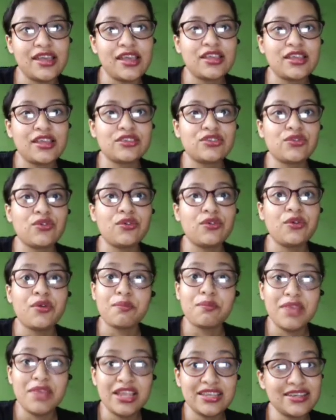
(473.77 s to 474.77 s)
So
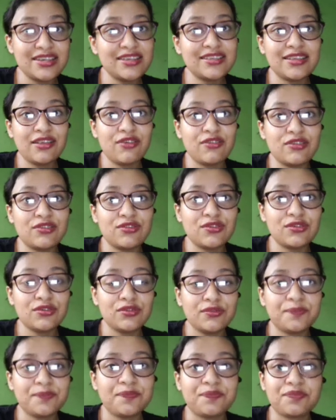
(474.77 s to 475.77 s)
mixtures are also,
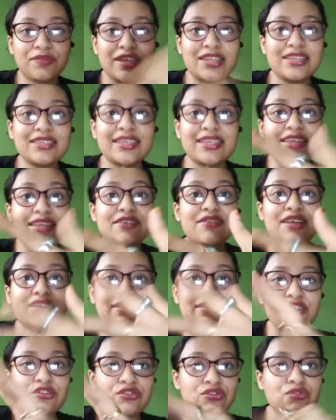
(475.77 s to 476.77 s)
it is categorized
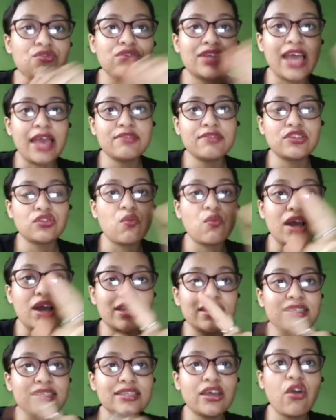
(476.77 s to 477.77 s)
into two types. So one
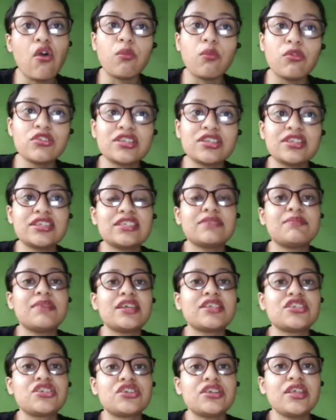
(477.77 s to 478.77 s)
is the homogeneous
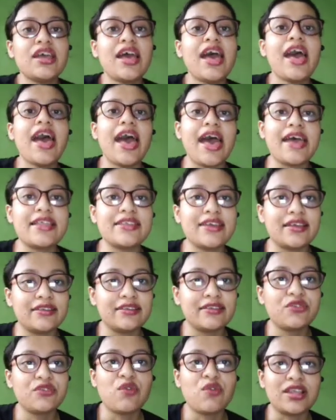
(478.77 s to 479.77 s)
mixture and the
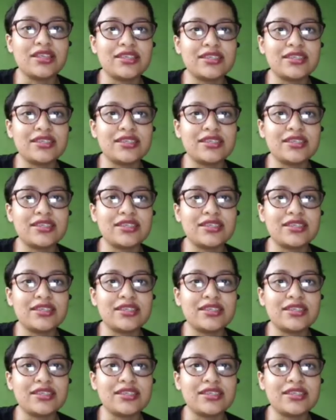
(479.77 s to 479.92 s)
another one is